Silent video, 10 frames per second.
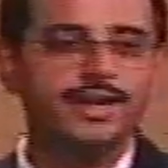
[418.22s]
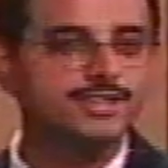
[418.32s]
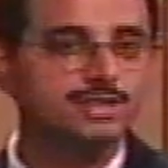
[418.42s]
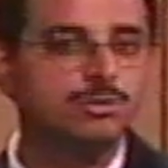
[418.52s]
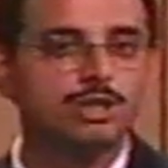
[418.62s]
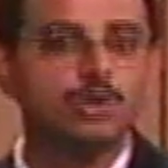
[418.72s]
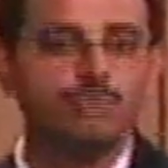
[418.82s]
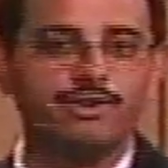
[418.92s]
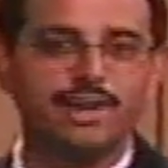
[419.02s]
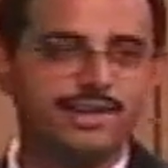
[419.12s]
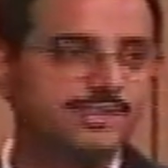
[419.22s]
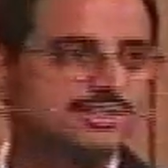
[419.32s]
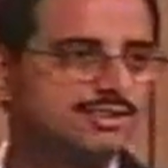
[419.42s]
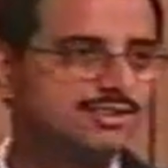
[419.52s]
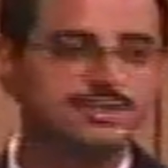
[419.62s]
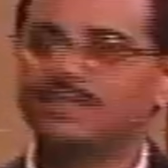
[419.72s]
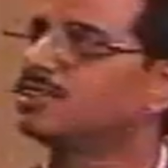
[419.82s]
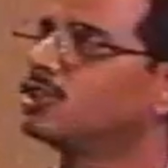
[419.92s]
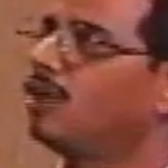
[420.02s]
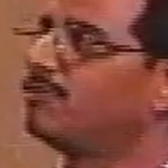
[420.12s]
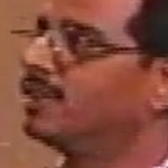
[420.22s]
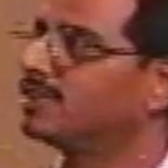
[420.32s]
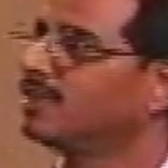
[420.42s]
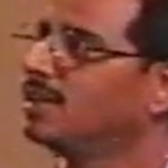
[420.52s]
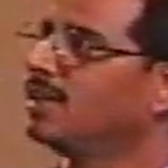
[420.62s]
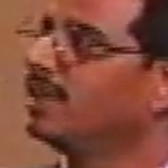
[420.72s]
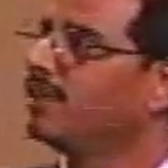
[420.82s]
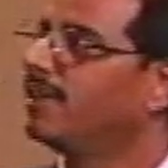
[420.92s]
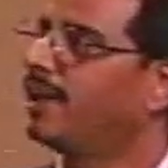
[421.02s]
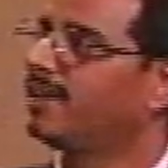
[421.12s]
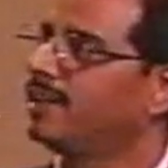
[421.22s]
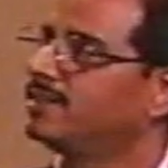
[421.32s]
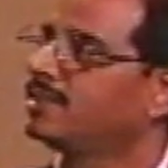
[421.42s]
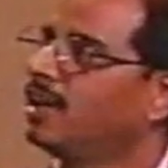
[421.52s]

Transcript: extremely low fail rates. This is obvious. That is,